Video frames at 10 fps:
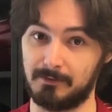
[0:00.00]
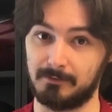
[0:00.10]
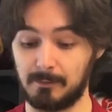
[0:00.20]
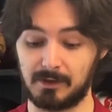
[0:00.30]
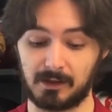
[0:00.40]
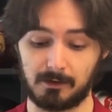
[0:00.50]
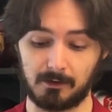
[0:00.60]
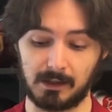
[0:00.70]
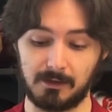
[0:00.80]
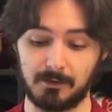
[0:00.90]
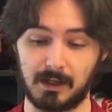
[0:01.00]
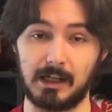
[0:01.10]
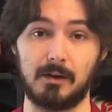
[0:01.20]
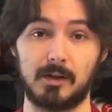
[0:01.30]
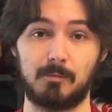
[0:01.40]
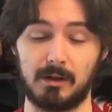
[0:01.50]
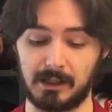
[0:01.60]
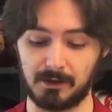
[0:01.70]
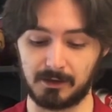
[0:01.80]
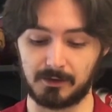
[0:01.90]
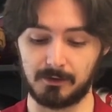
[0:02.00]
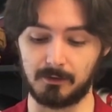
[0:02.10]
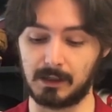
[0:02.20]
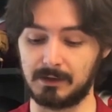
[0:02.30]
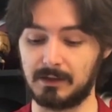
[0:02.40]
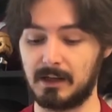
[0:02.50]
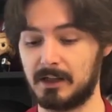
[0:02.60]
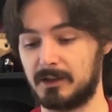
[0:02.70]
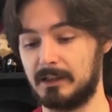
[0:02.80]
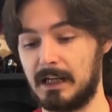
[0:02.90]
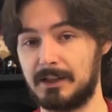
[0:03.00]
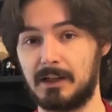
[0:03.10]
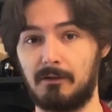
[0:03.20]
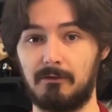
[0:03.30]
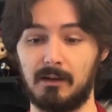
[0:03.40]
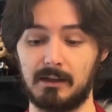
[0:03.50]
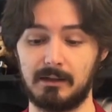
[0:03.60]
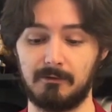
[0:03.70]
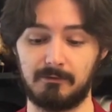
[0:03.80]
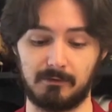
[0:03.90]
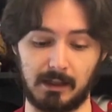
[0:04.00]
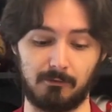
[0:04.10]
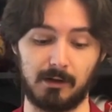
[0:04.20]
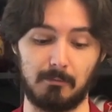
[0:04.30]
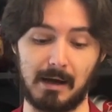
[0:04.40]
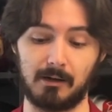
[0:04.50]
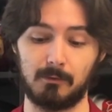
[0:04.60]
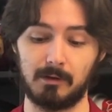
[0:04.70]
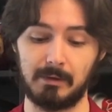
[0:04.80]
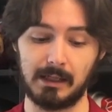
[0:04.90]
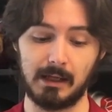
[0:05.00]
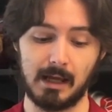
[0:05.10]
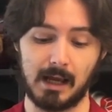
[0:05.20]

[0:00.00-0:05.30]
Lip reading: And the material they use on here is pretty good too, because it's actually nice and reflective, like real metal would be,